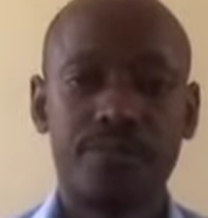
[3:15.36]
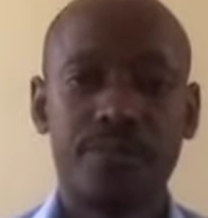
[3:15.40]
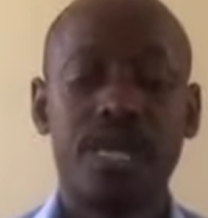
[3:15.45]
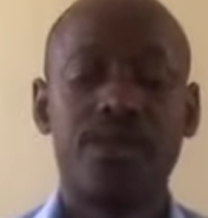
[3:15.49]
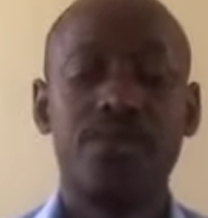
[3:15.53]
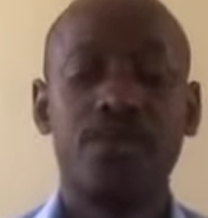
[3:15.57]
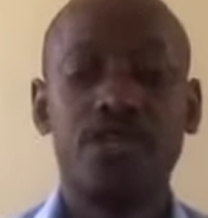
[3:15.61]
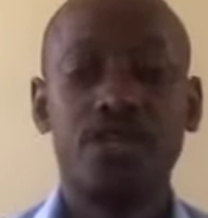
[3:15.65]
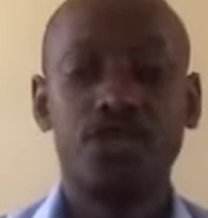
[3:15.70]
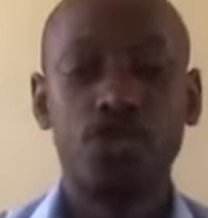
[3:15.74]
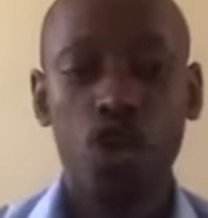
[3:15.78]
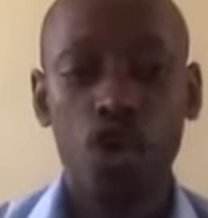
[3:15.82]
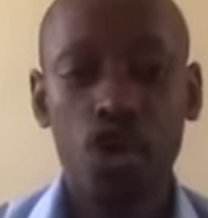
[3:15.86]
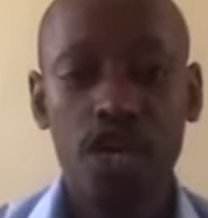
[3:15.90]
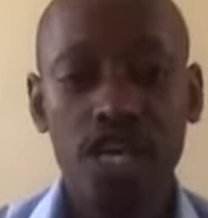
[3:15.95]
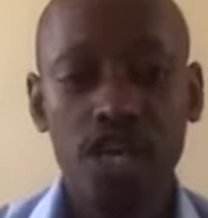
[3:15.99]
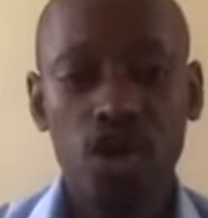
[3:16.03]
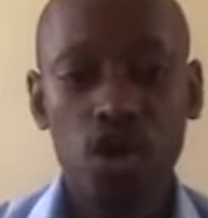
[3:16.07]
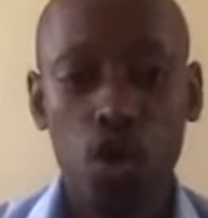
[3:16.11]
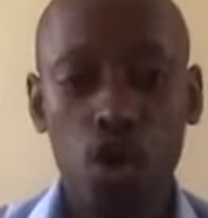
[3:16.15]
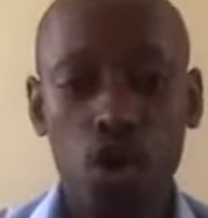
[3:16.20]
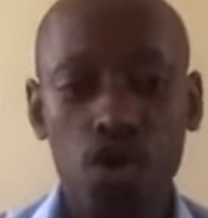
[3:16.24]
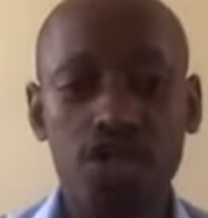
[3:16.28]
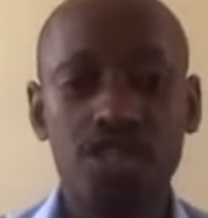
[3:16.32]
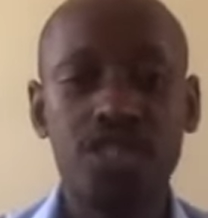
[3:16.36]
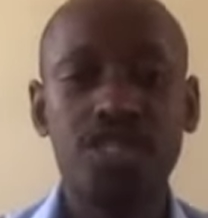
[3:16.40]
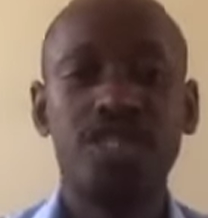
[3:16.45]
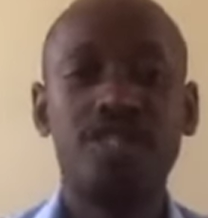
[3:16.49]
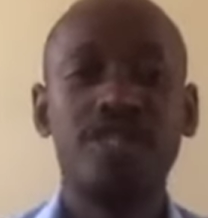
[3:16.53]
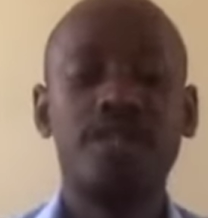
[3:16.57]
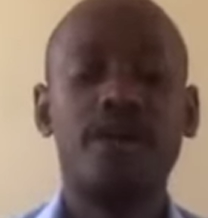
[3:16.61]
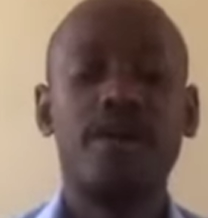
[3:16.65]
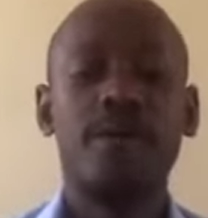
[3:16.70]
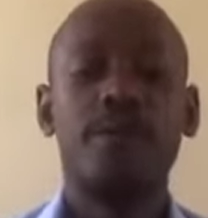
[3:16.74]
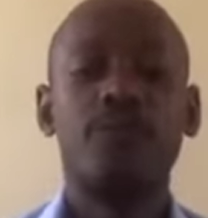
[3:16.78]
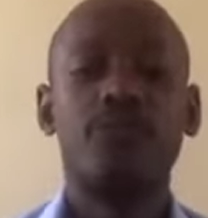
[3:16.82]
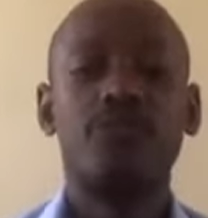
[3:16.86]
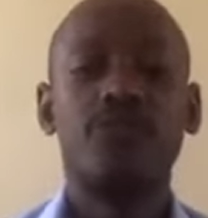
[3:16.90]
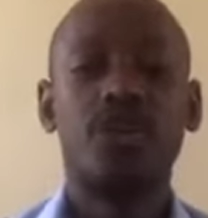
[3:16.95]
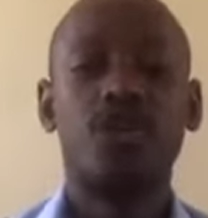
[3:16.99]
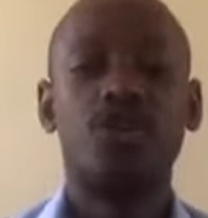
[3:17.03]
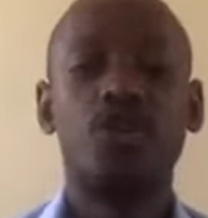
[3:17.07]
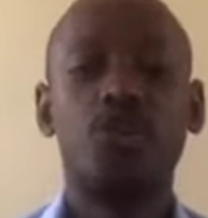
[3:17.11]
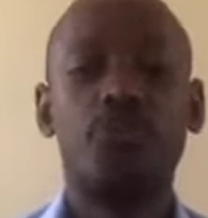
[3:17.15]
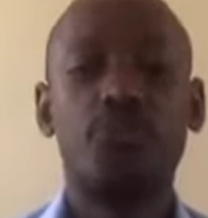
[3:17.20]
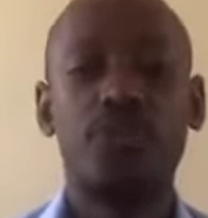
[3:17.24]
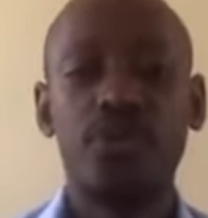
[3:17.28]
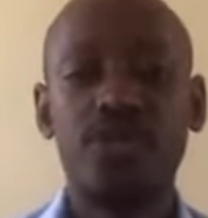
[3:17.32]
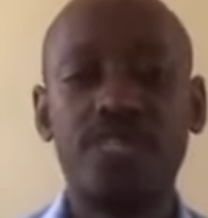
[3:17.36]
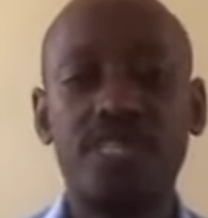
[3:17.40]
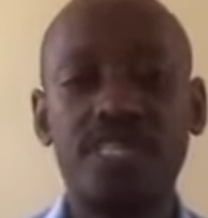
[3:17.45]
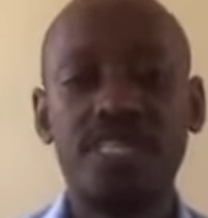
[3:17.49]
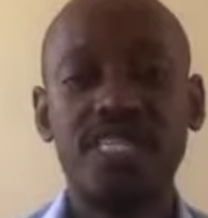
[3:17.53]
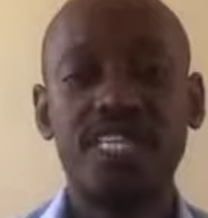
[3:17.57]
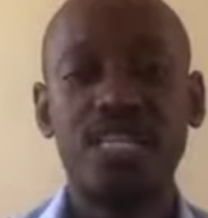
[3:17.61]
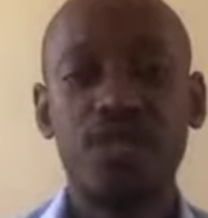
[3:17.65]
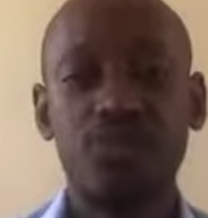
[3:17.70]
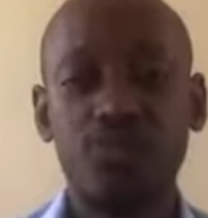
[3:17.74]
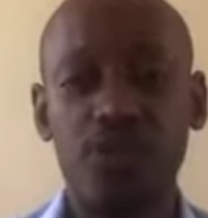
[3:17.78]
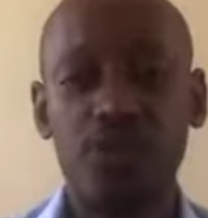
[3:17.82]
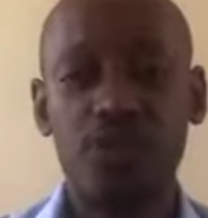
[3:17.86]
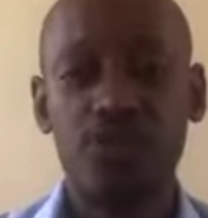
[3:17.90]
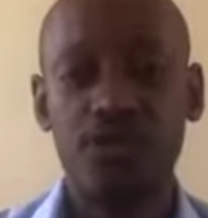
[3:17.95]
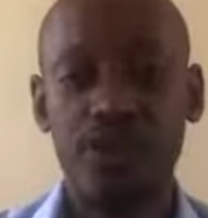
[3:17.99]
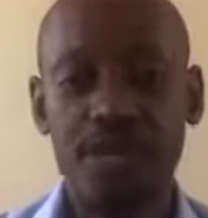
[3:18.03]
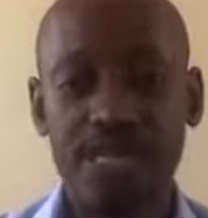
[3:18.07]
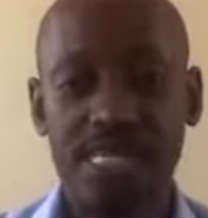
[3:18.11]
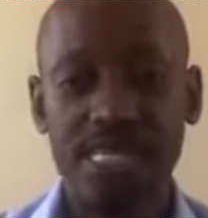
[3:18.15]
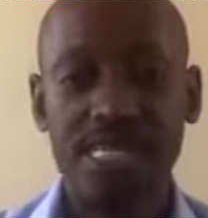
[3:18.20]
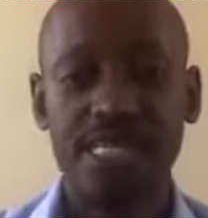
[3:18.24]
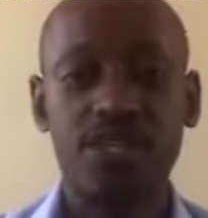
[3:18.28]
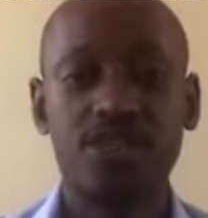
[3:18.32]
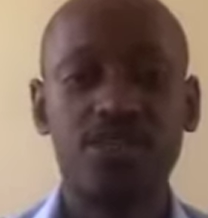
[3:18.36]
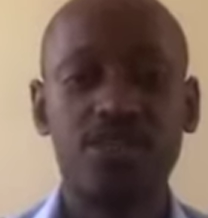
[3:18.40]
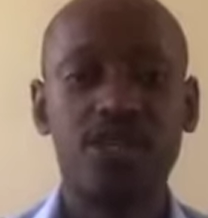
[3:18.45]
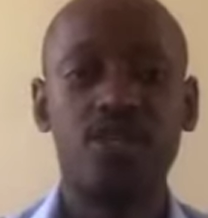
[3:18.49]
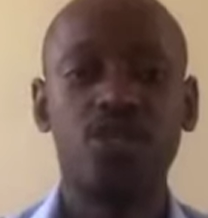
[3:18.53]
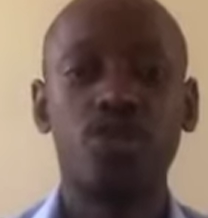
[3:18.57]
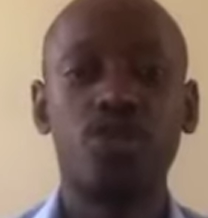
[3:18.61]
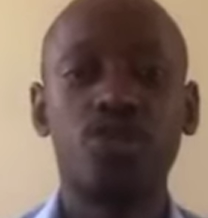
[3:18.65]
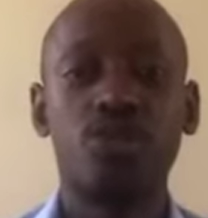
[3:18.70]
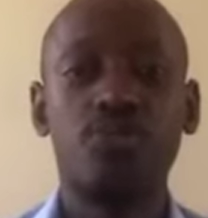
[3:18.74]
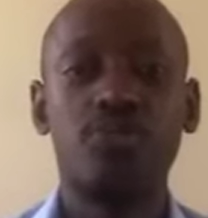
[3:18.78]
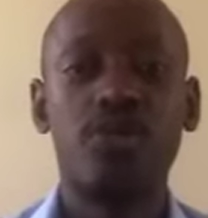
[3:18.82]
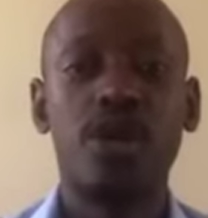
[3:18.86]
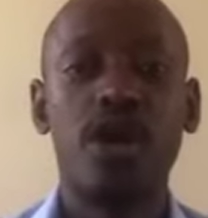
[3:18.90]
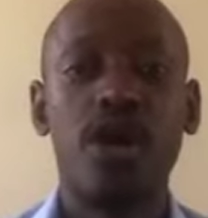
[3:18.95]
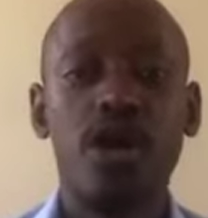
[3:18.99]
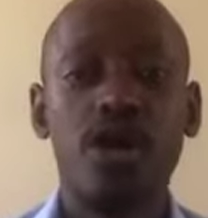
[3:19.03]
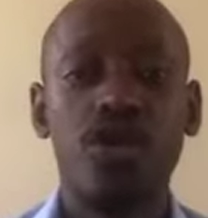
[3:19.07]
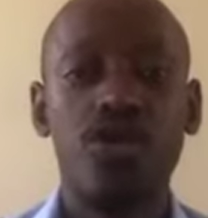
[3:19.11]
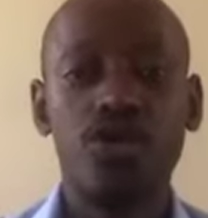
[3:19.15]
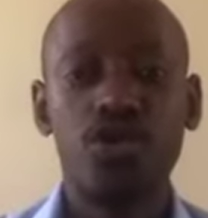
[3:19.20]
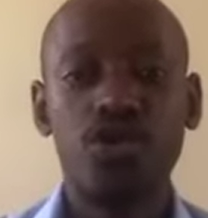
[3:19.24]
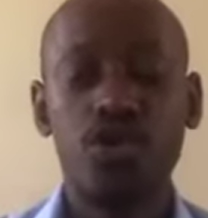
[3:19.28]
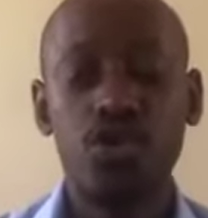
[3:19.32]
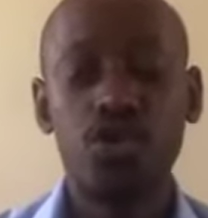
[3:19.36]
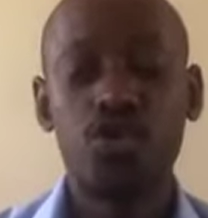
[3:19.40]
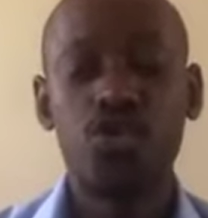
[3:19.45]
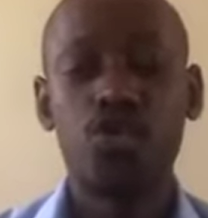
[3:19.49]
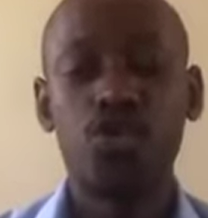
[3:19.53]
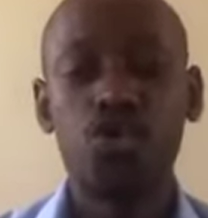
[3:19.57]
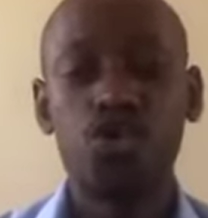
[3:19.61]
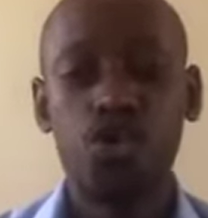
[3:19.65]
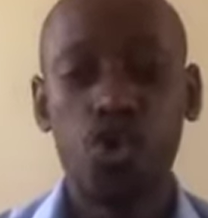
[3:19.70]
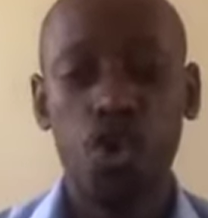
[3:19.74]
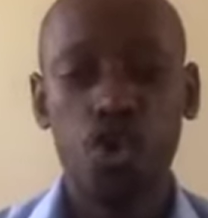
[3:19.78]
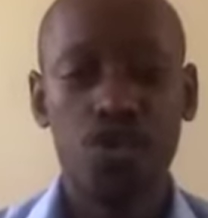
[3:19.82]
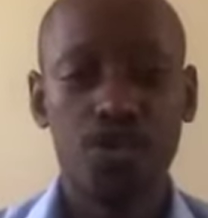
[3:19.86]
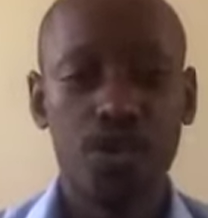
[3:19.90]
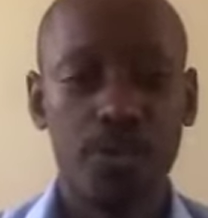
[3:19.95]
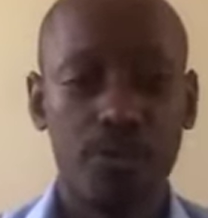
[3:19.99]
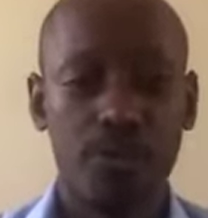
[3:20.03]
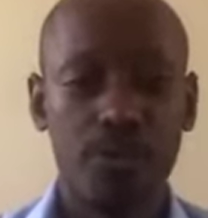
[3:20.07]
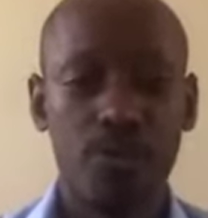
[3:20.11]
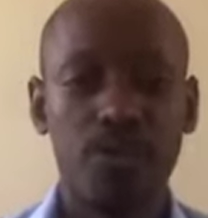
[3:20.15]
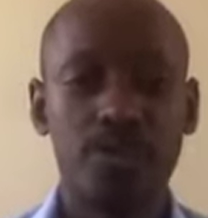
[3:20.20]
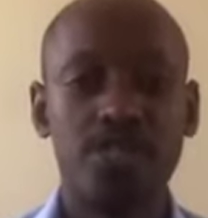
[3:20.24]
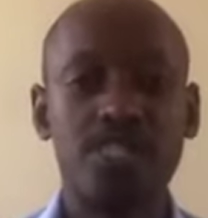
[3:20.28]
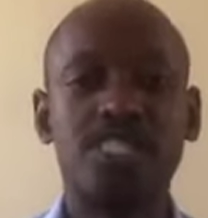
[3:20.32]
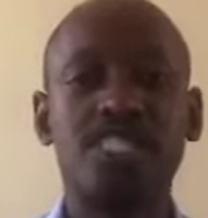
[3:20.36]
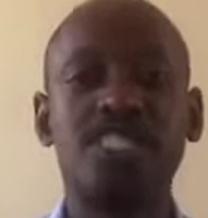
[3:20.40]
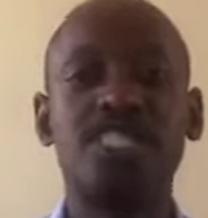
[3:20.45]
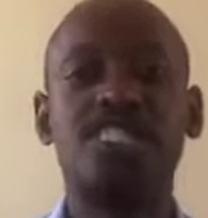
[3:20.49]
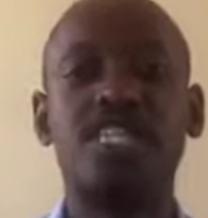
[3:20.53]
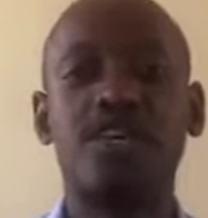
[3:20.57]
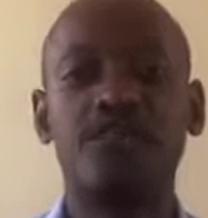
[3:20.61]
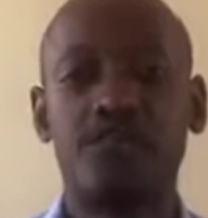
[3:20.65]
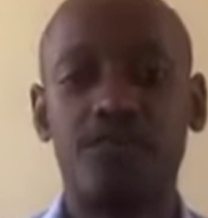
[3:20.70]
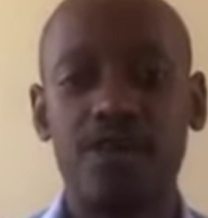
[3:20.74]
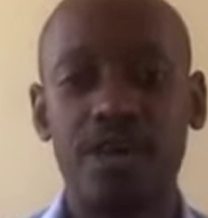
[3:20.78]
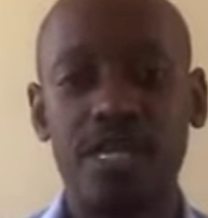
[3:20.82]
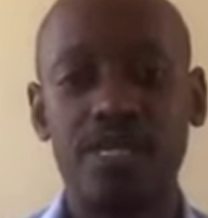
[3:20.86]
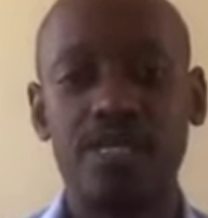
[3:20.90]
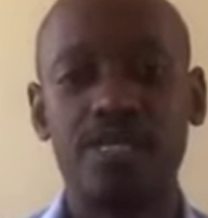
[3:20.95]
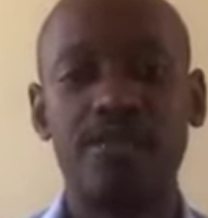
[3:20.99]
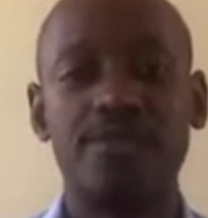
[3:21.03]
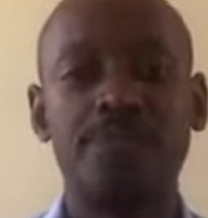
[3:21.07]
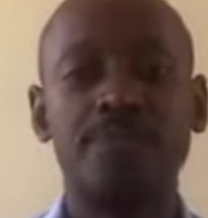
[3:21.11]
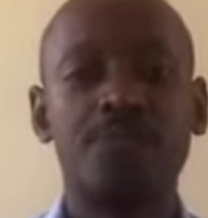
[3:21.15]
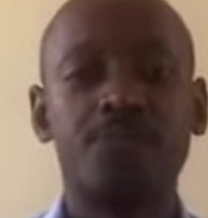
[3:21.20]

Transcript: the stocking cost that you put in bull fattening, that you use to stock the bulls, is different